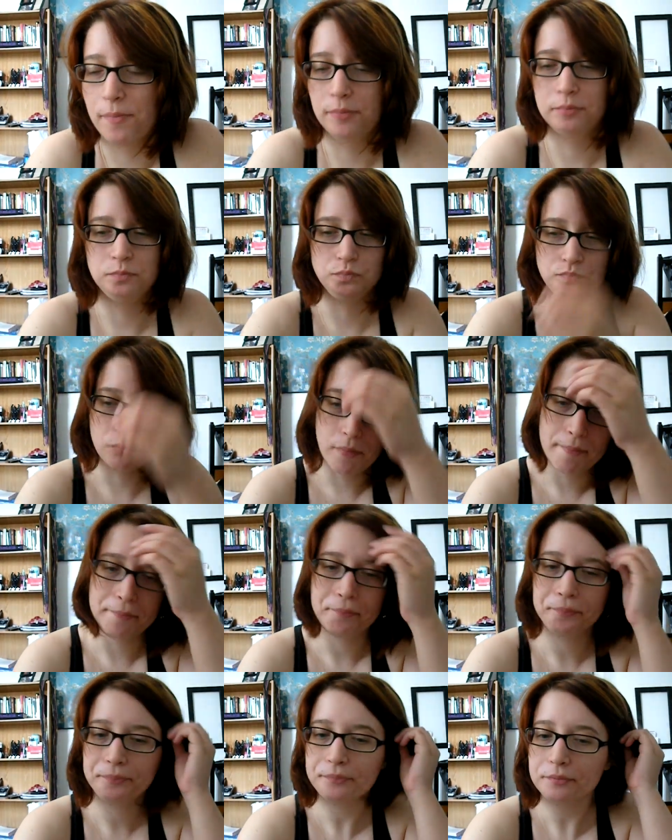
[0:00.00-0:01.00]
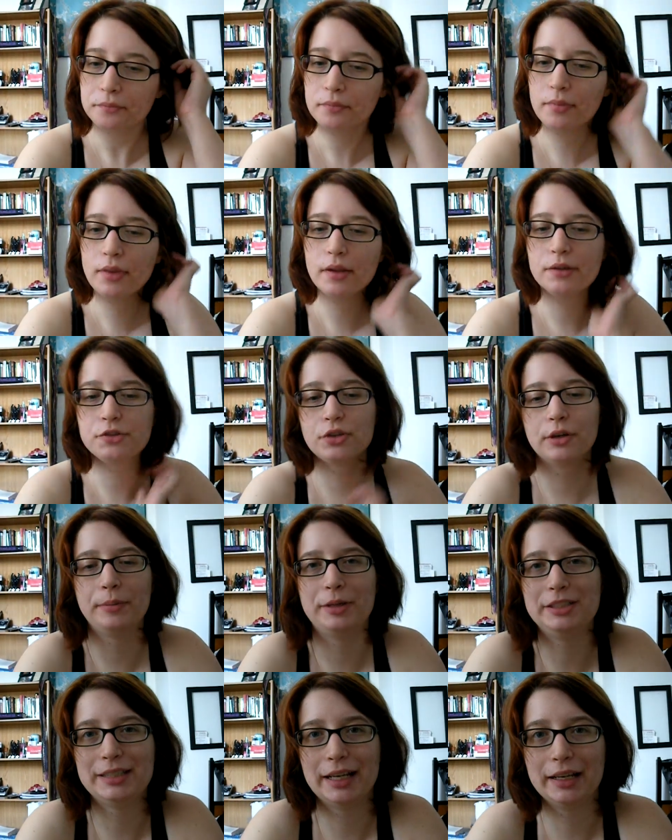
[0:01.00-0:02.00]
Mm. So
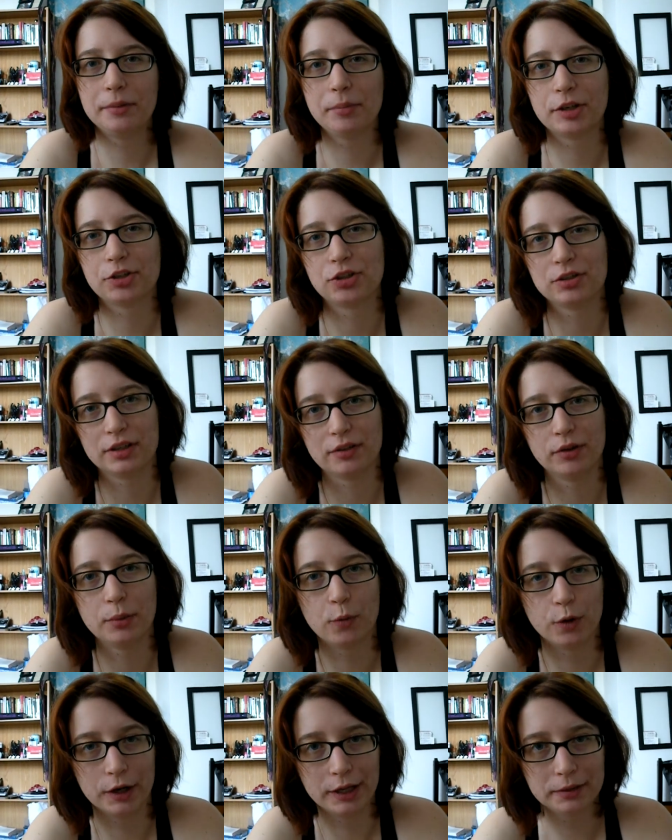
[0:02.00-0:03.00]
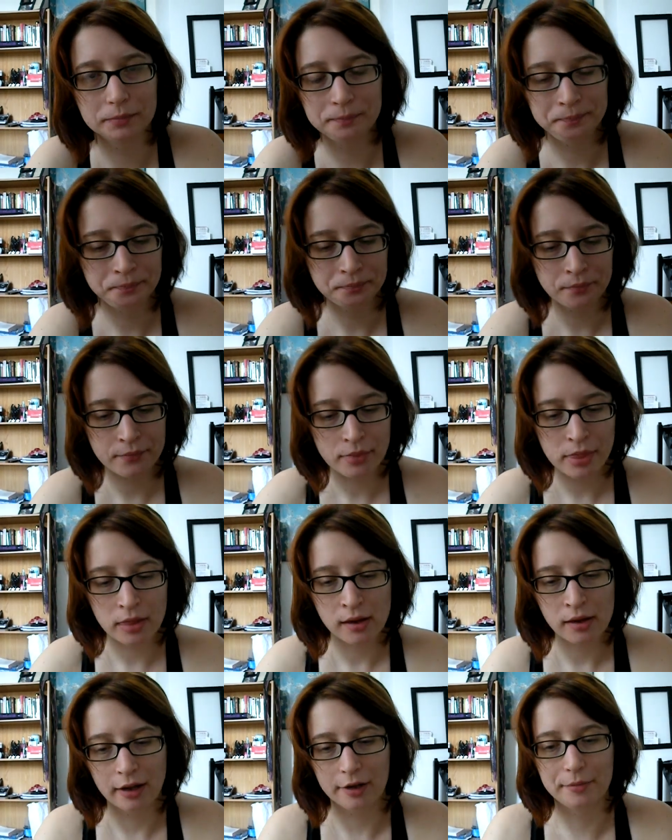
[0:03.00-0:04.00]
I've been taking pictures every morning
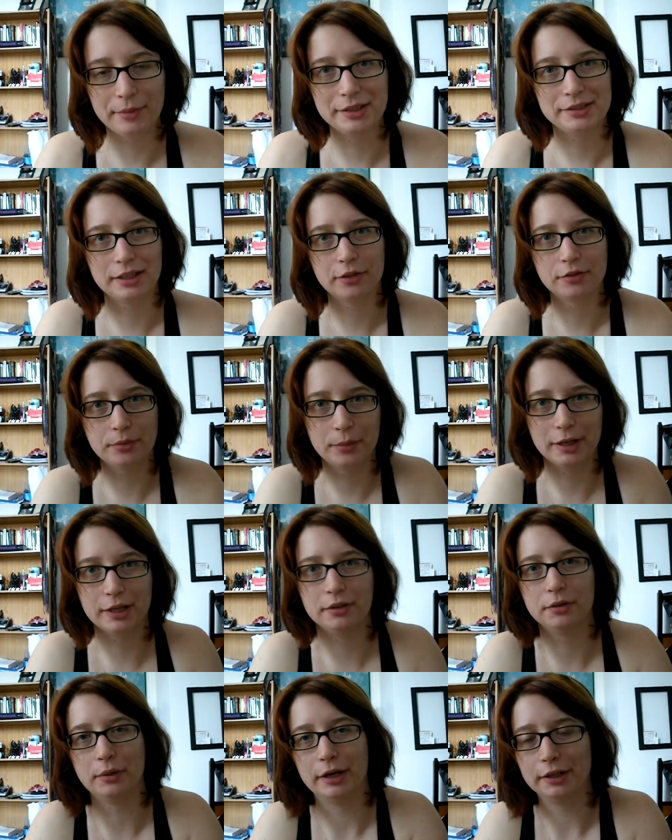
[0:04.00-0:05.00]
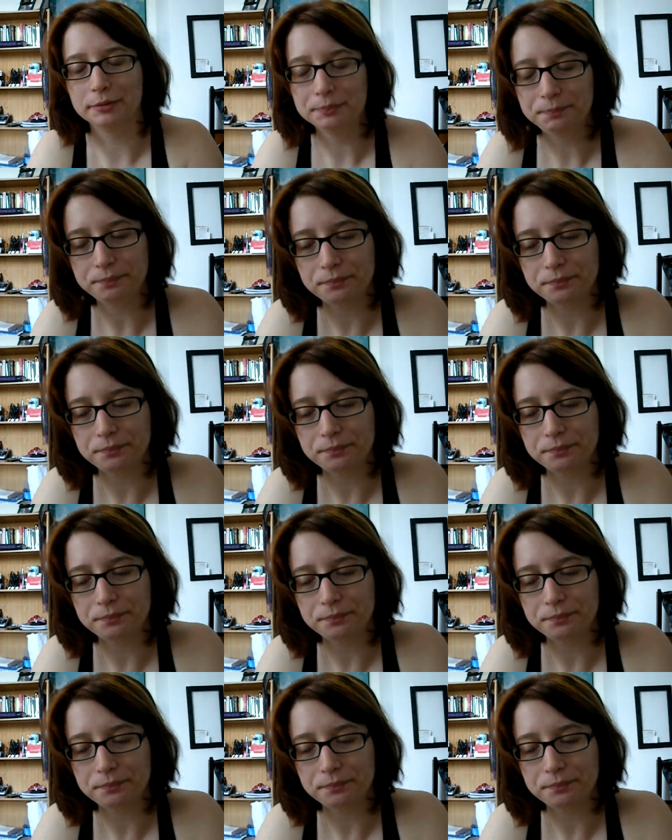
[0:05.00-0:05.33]
of myself in my underwear